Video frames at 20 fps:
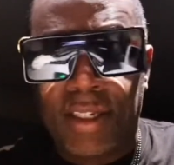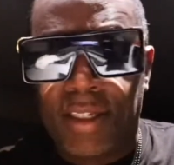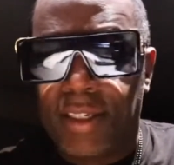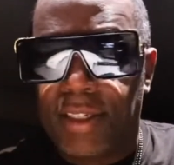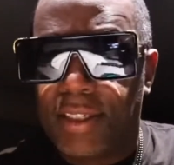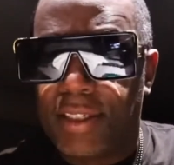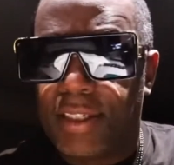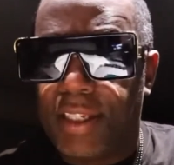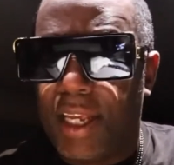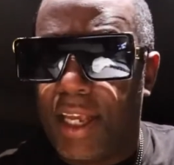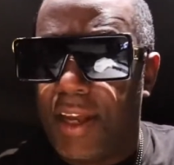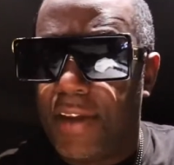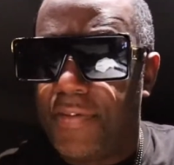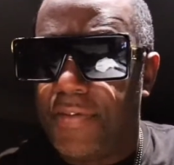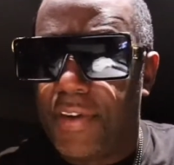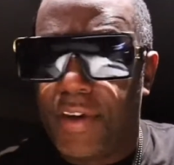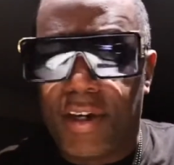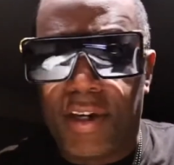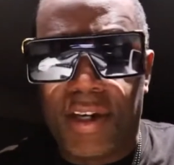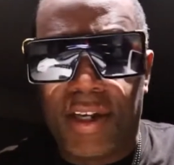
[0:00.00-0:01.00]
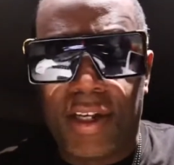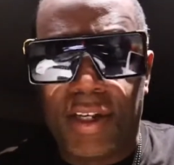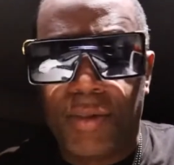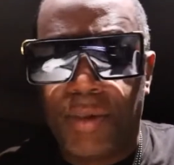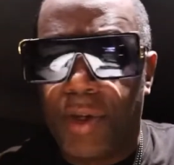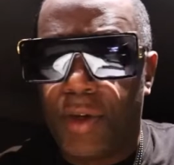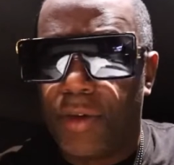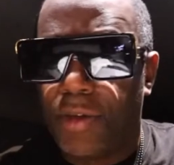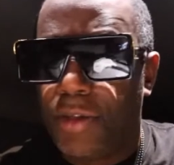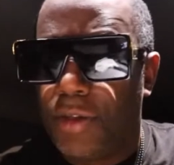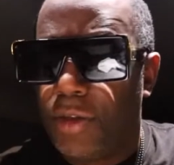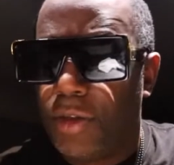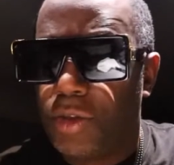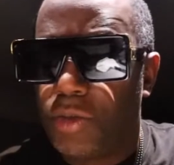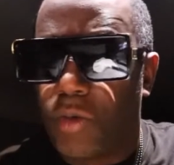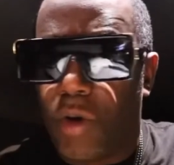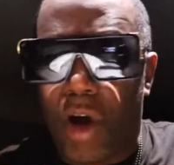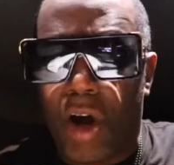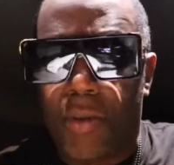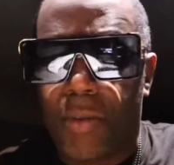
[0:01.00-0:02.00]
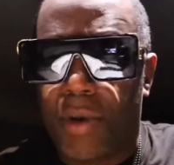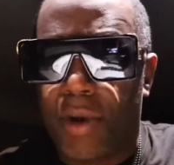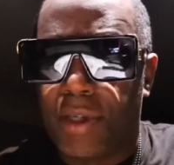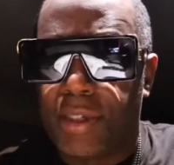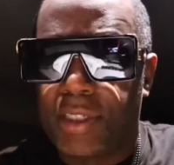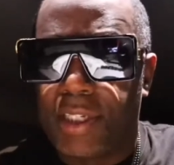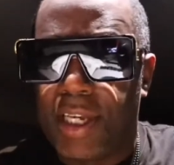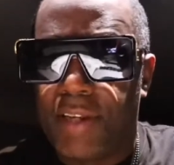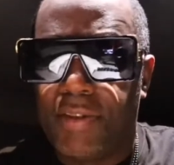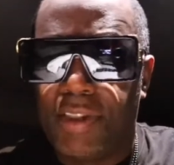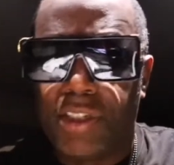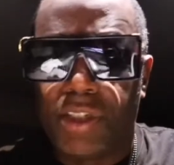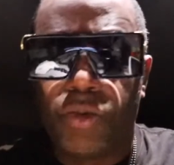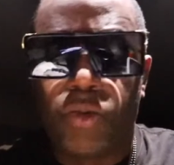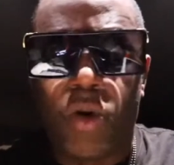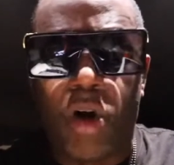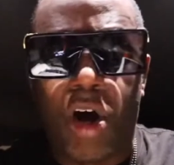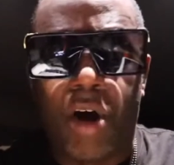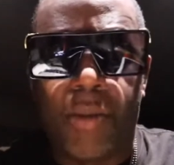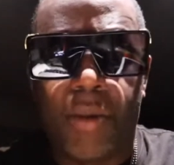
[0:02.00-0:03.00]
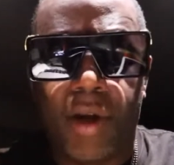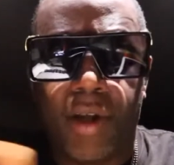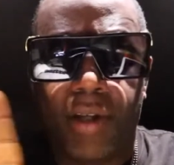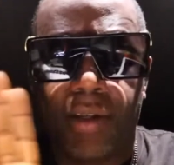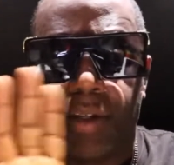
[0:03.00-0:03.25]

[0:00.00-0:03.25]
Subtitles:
say if we're going to use Walmart. Say if this is Walmart.